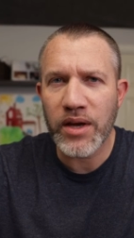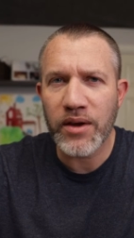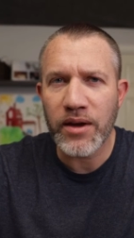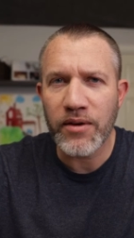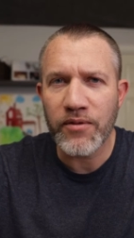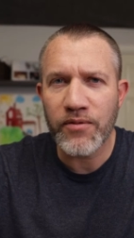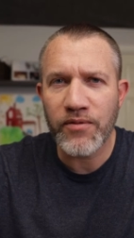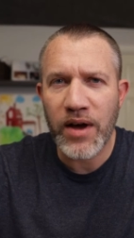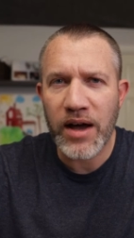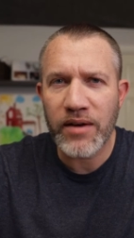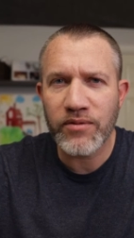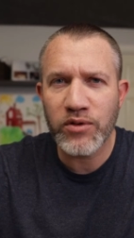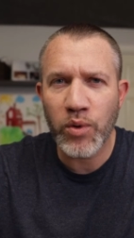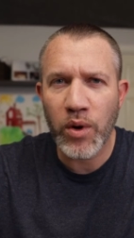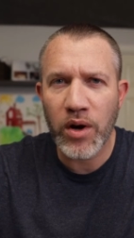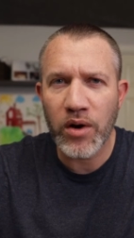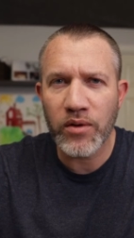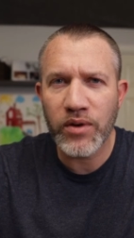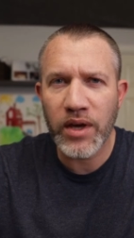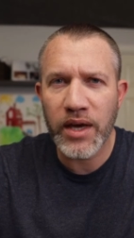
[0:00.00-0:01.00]
a
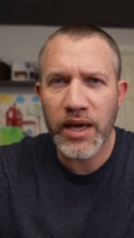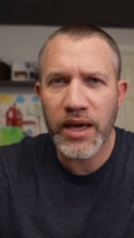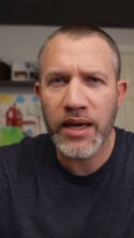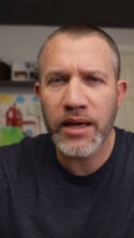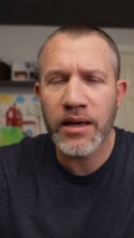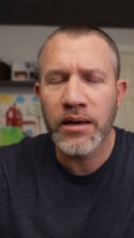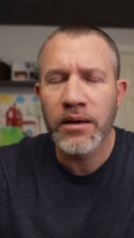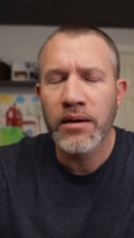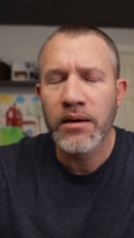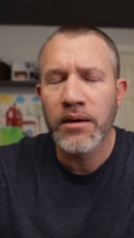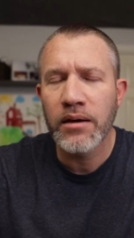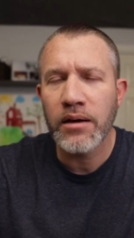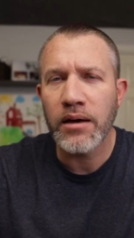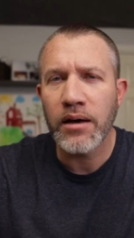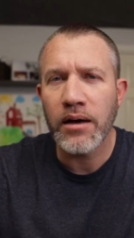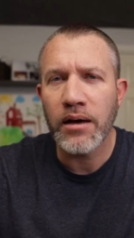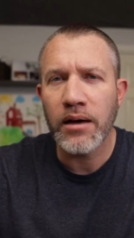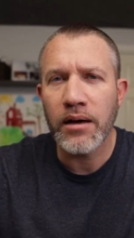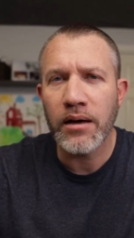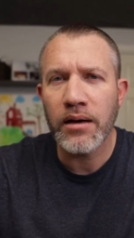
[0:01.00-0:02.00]
512 gig
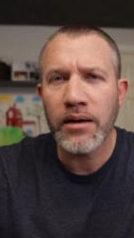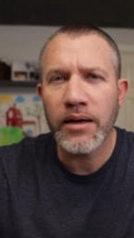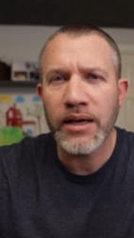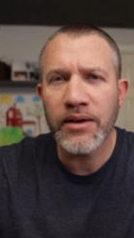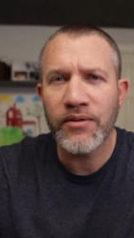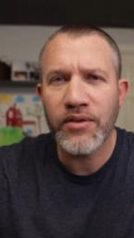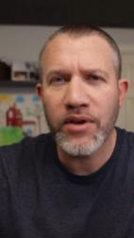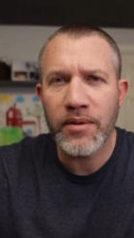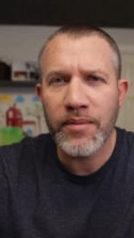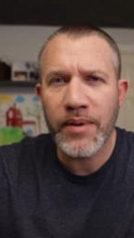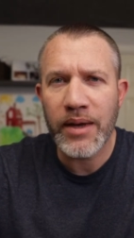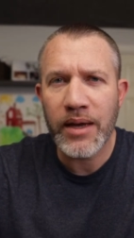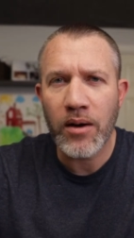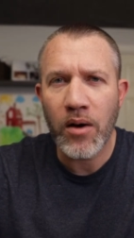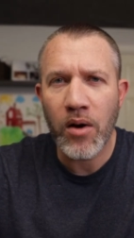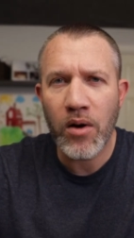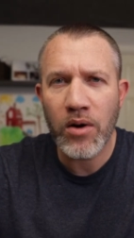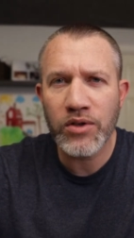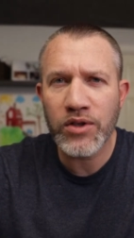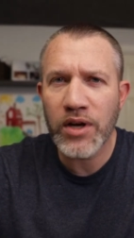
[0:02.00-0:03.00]
NVMe
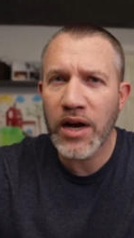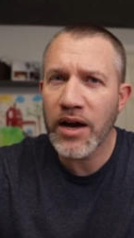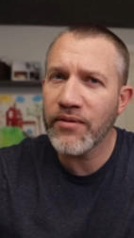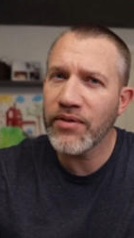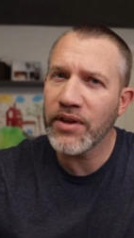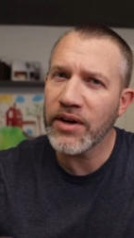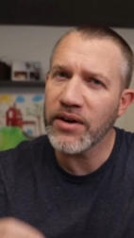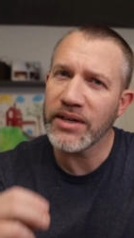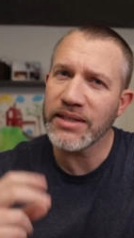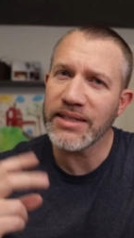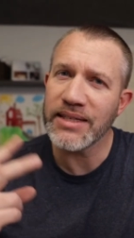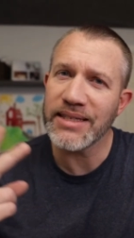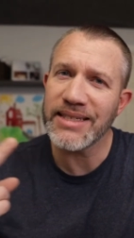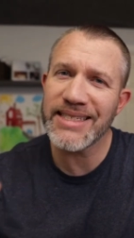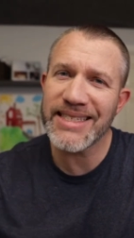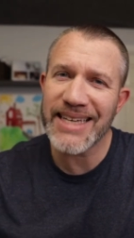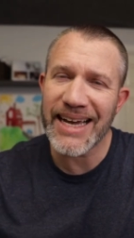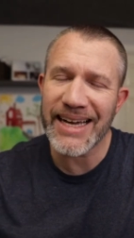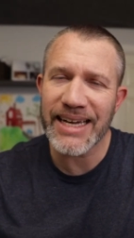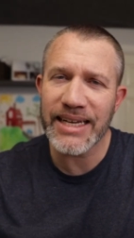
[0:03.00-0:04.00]
hard drive. There is a
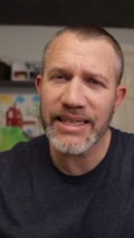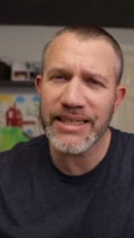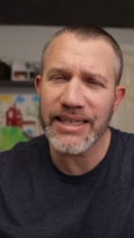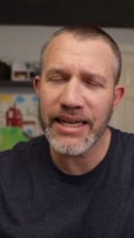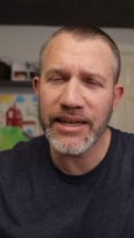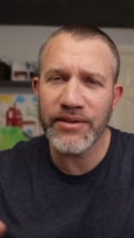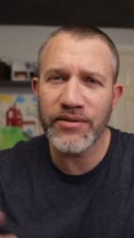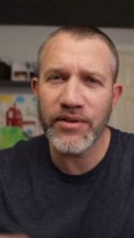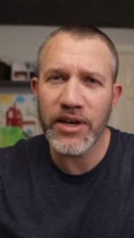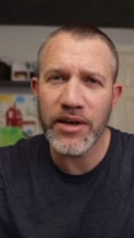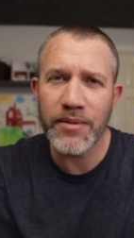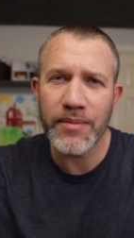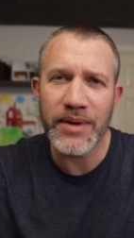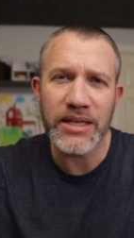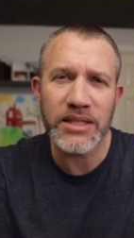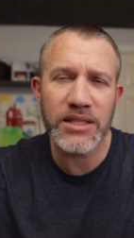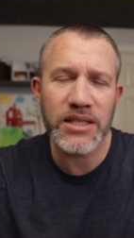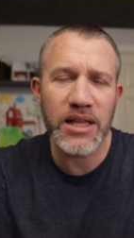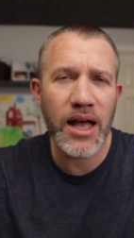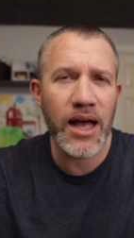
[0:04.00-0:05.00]
second
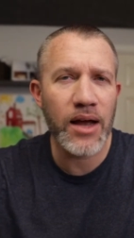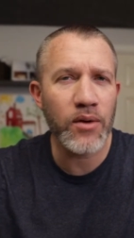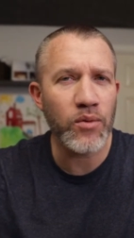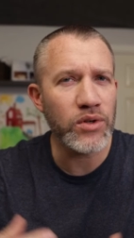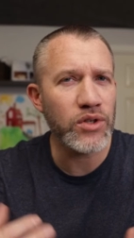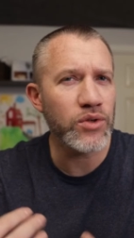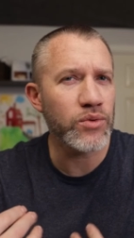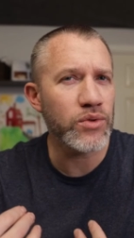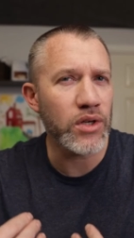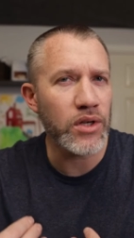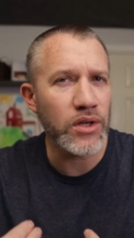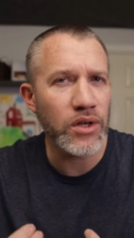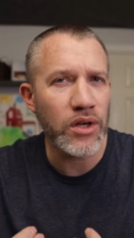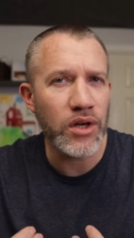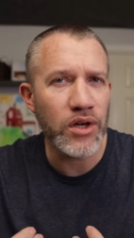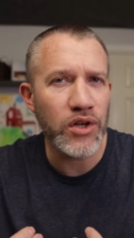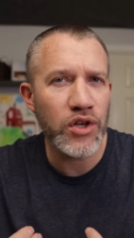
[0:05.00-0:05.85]
NVMe slot, which was a